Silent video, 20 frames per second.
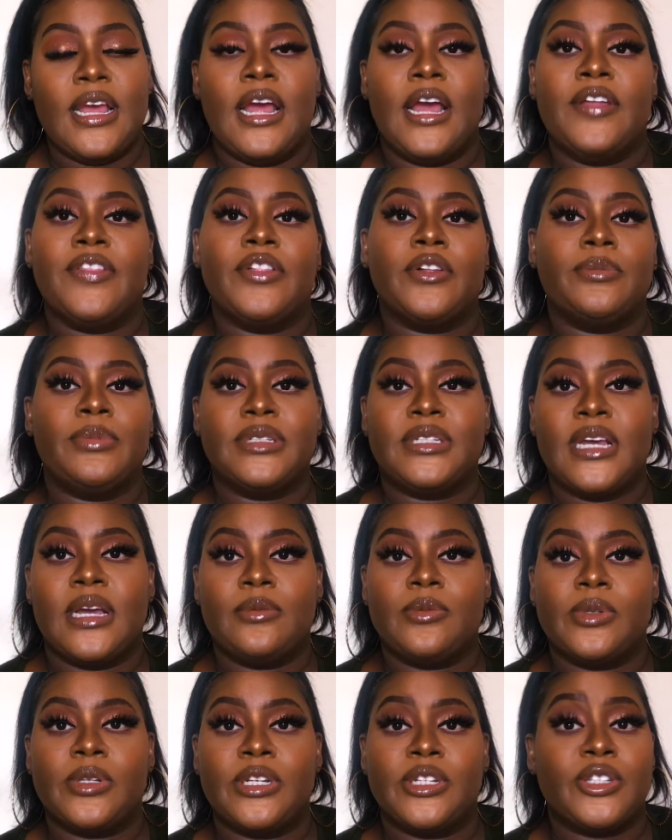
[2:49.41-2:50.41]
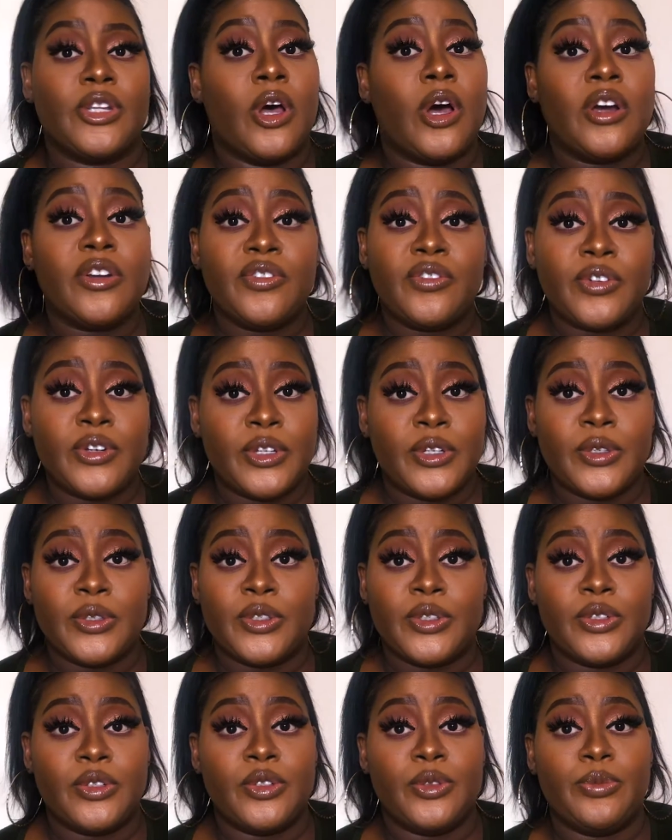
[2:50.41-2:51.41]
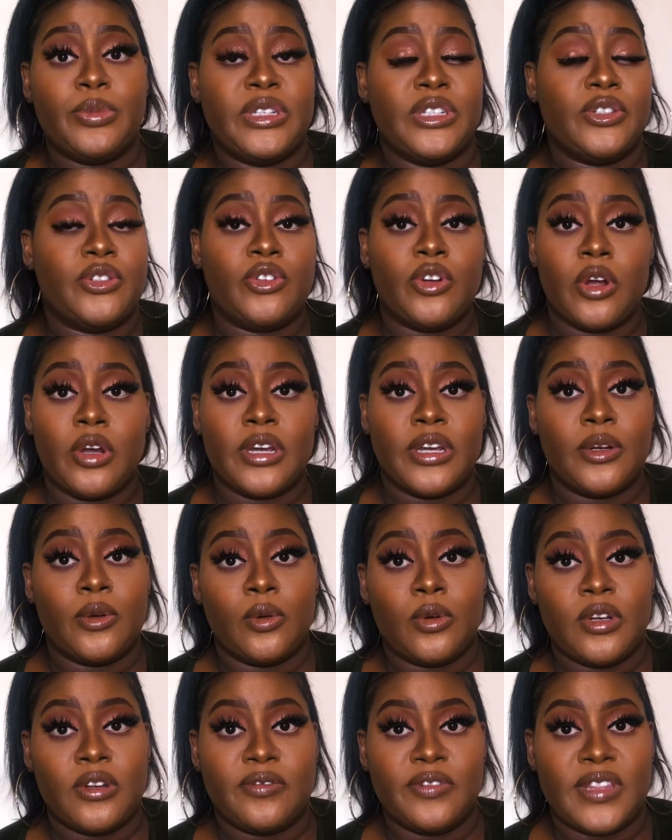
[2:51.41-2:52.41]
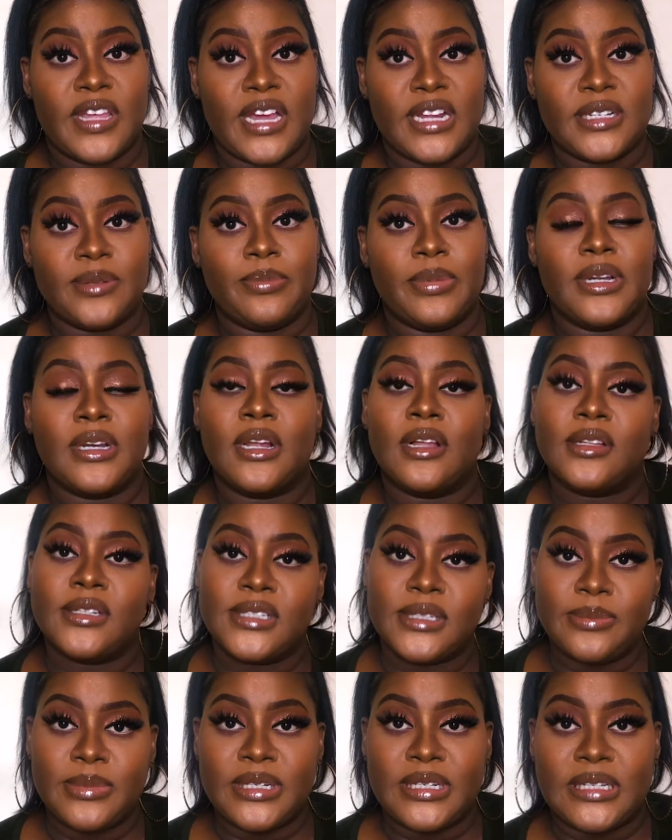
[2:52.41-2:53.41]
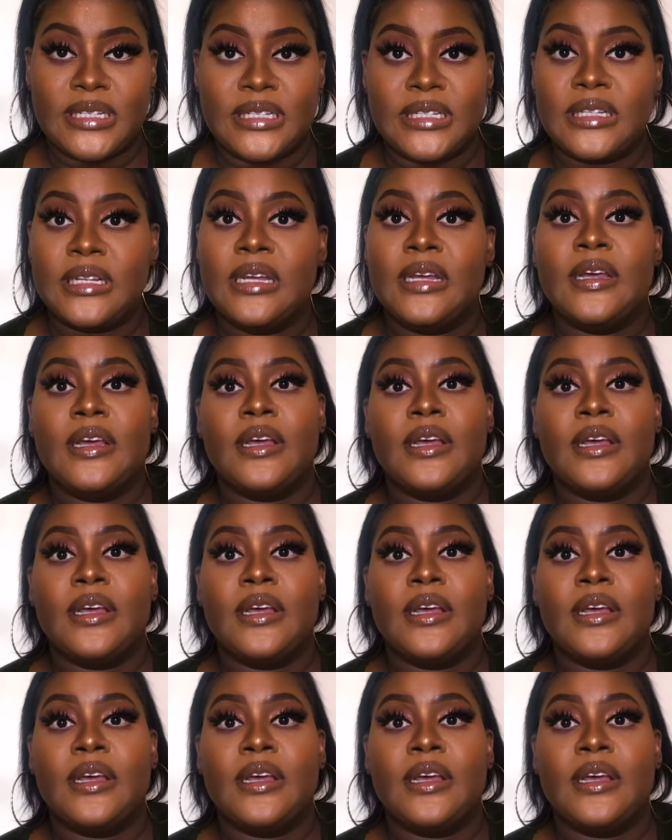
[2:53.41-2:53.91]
and there'll be times when it's hard for you to be strong and all of that, but ultimately